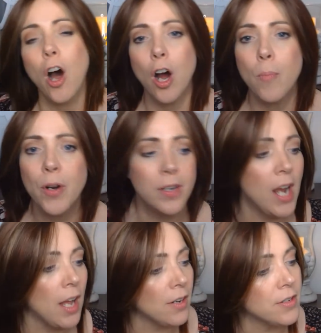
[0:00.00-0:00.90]
auburn
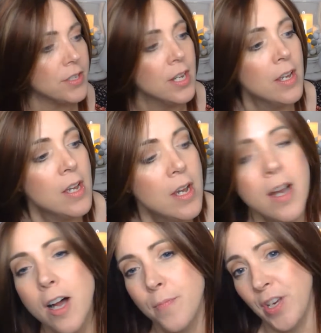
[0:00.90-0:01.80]
colors.
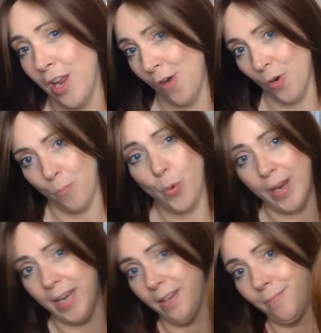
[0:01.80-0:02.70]
You know, on
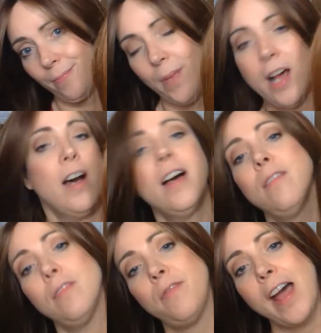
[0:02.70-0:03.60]
point,
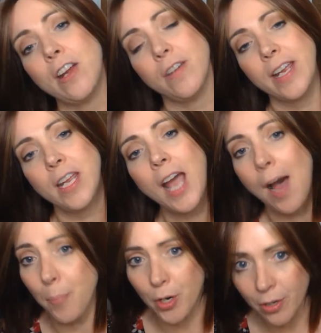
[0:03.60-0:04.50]
fiery
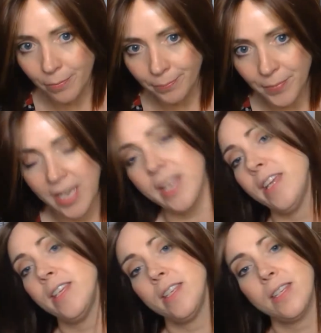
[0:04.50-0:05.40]
copper
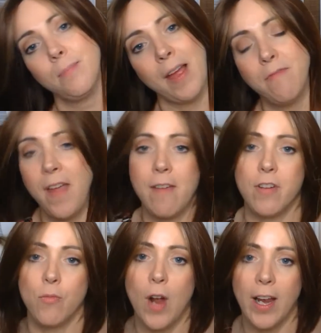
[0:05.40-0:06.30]
is my
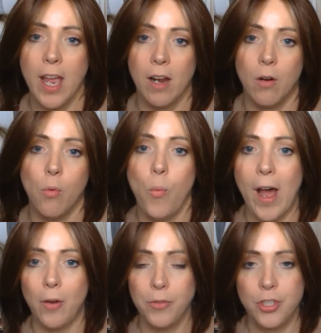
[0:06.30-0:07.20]
favorite Raquel
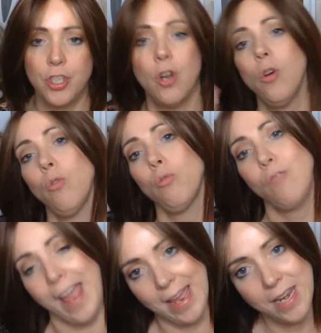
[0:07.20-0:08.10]
Welch
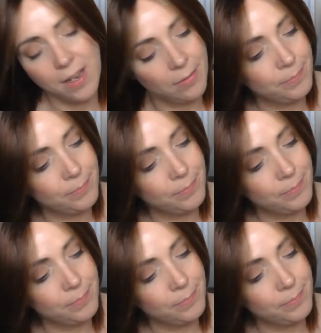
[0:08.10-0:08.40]
red.